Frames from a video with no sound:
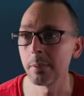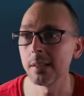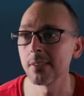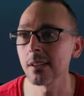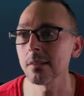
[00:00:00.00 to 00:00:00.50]

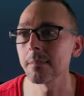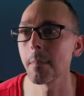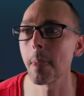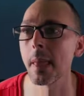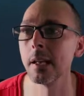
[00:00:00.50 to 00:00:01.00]
Beta.
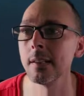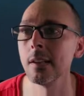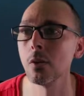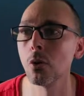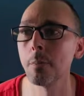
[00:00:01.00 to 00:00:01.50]
And
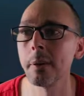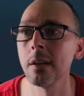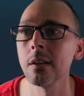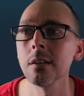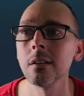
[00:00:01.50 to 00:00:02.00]
then it will
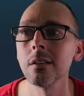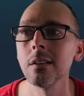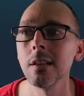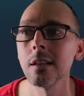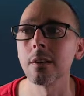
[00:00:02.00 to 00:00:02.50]
appear
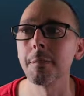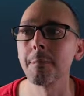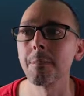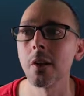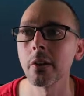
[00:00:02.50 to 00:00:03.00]
here,
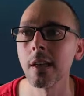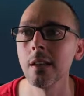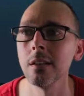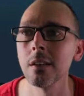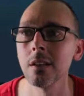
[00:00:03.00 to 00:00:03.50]

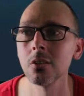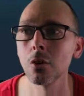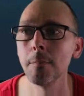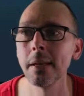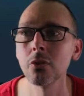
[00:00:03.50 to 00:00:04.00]
okay?
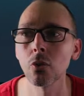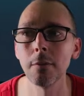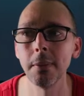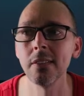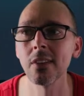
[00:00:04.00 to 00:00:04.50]
So Big
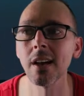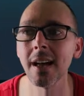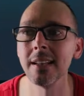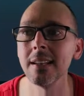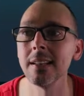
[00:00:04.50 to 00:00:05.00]
Screen Beta,
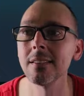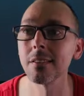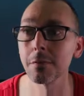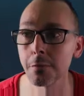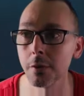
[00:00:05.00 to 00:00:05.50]
and it is
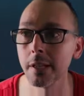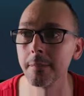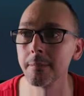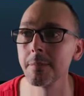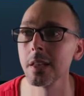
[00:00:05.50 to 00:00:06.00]
free.